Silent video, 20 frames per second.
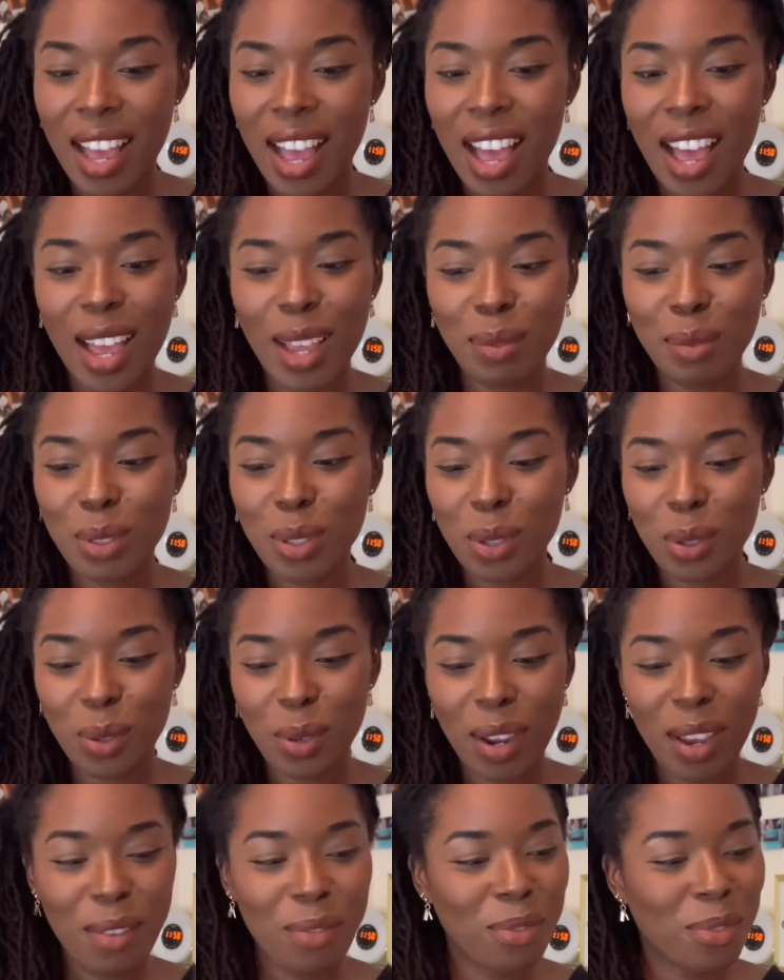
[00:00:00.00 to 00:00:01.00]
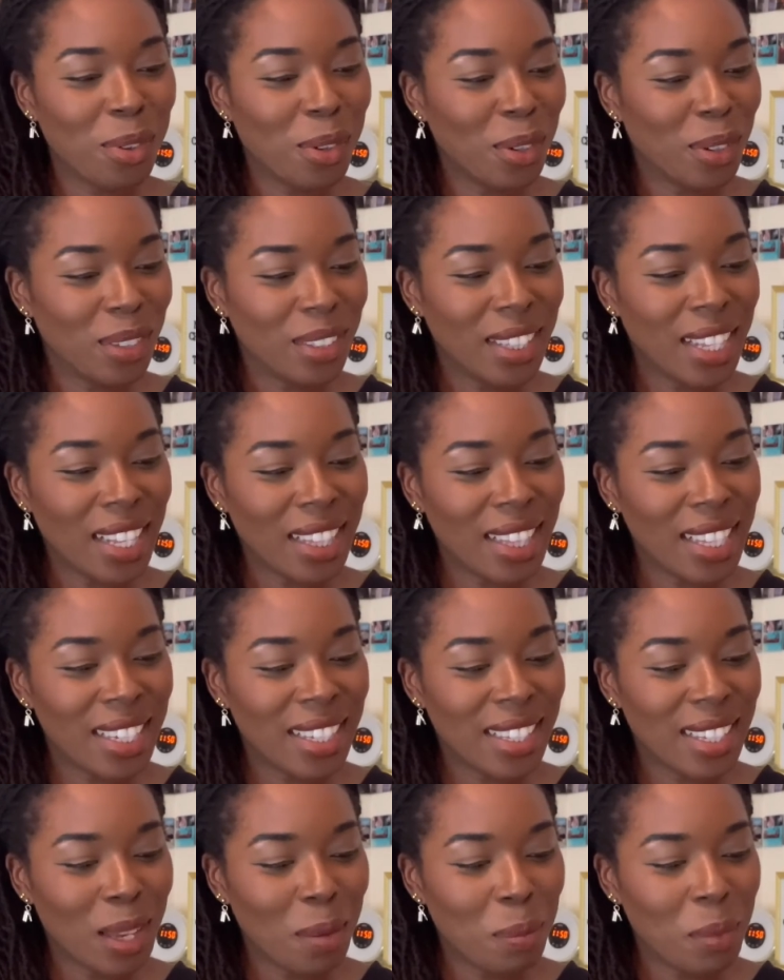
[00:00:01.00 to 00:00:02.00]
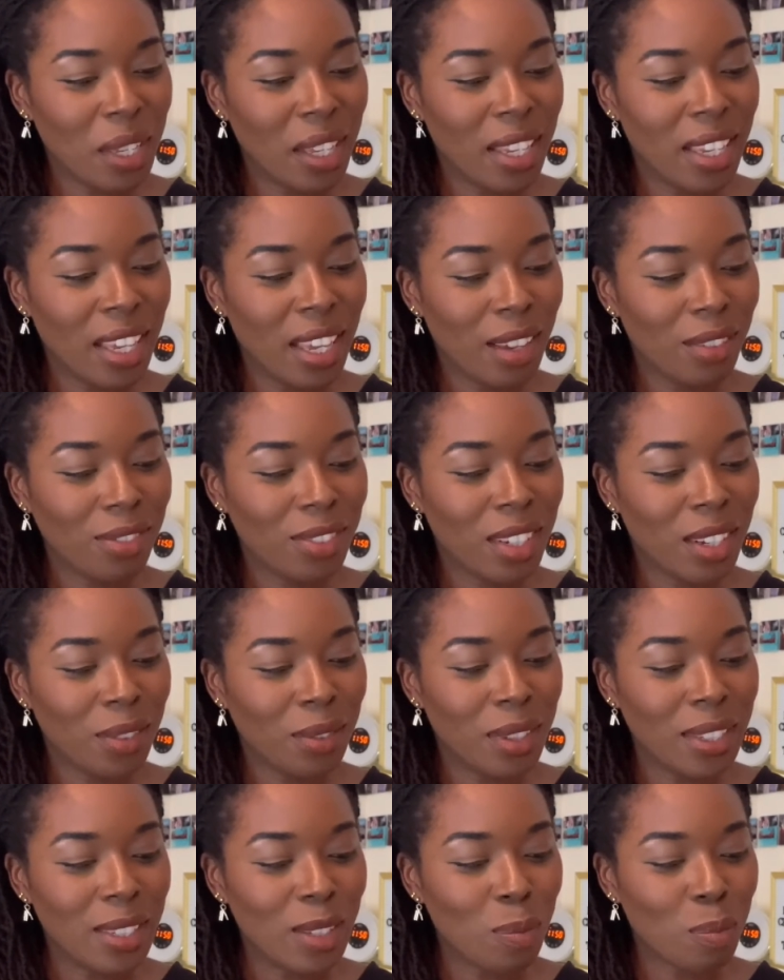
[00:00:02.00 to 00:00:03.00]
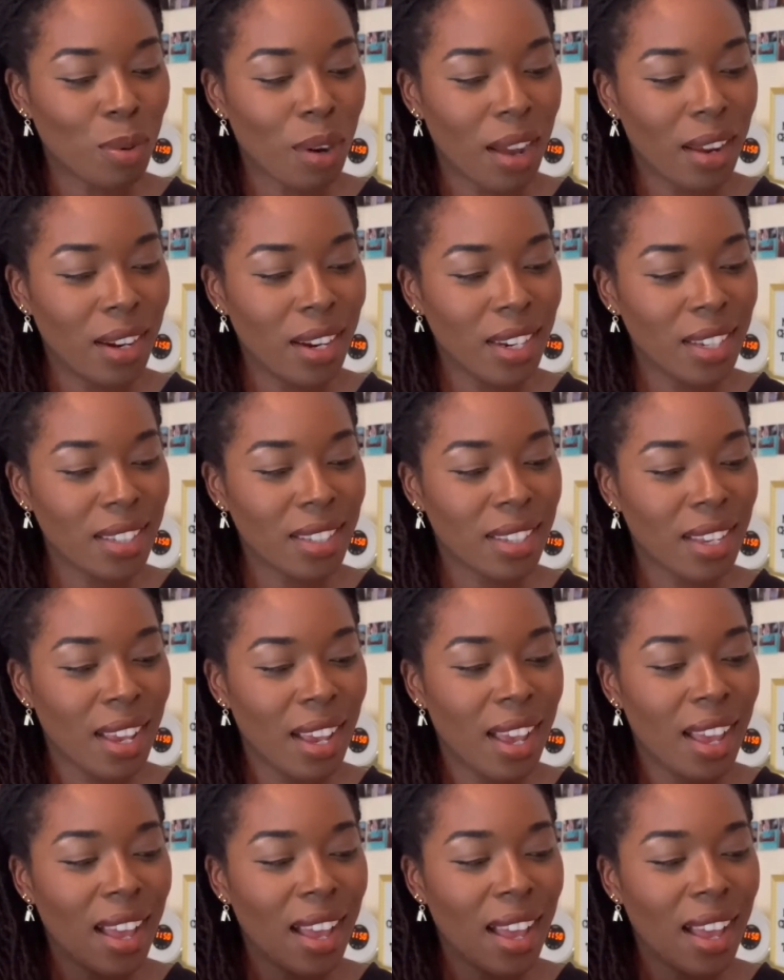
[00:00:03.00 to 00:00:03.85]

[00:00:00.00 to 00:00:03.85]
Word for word: I'm so grateful that they sent me a gift of these products.